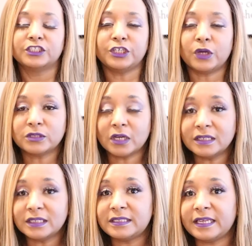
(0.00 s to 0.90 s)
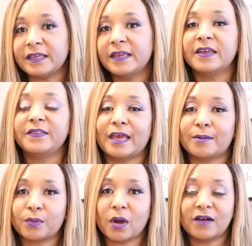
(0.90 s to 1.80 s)
She goes on to say
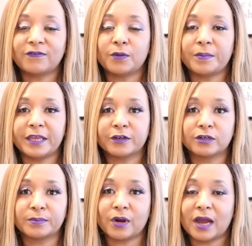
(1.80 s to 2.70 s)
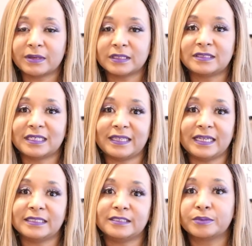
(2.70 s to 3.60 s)
that Bravo made her a promise that they
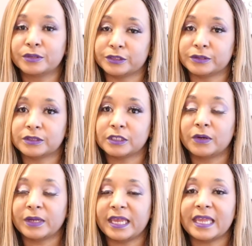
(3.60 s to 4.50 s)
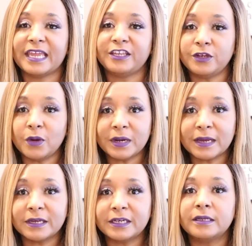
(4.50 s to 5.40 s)
didn't produce, okay? And you know what
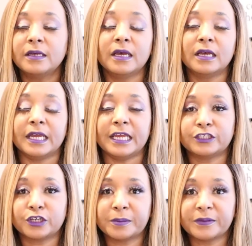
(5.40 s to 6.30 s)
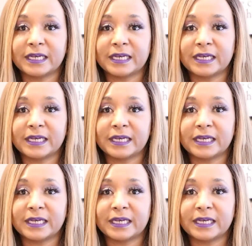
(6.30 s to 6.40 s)
I'm going to interpret